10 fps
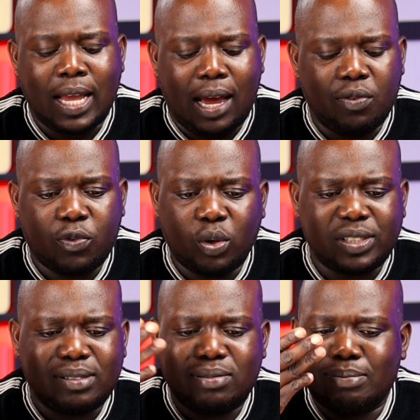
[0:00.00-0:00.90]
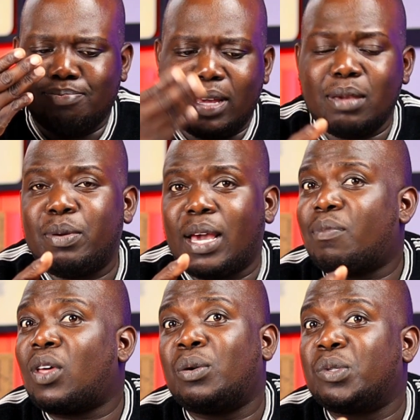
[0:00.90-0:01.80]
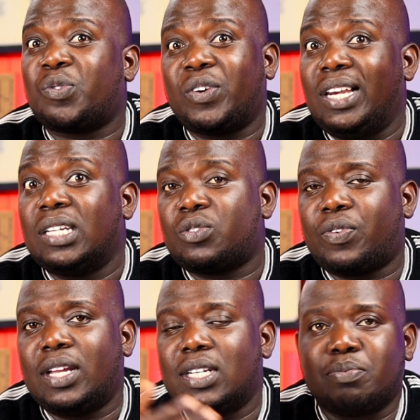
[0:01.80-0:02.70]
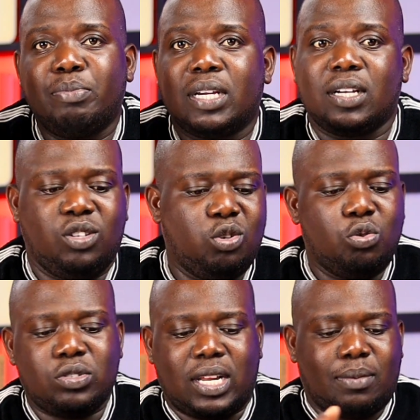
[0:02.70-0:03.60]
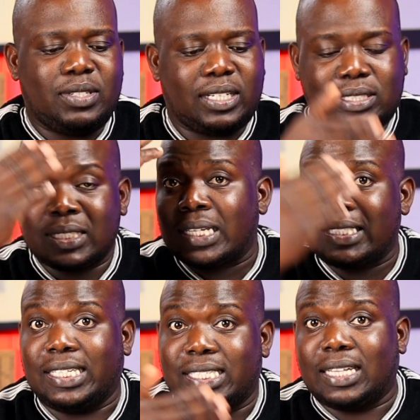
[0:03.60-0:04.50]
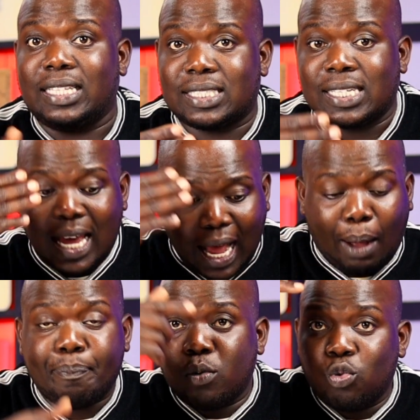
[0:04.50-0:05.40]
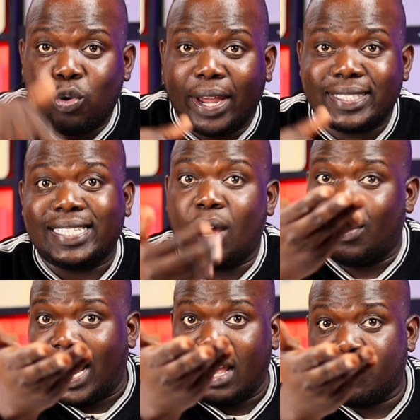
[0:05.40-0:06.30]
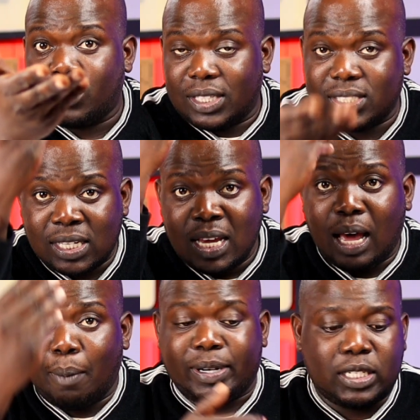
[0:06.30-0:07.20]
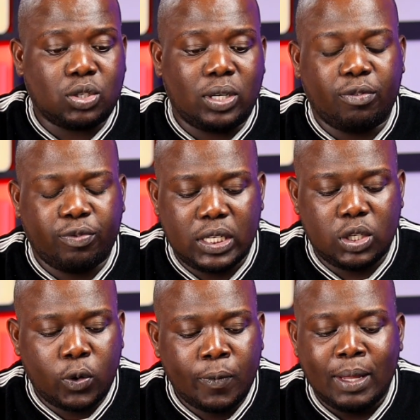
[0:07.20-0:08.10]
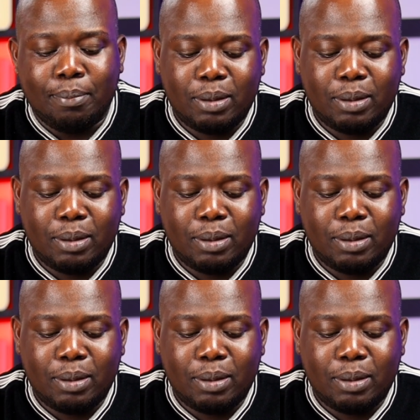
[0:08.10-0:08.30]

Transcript: And of course, maybe I'm the one who's failing to find it being a new user, and I'm just setting this up right now live on this particular video.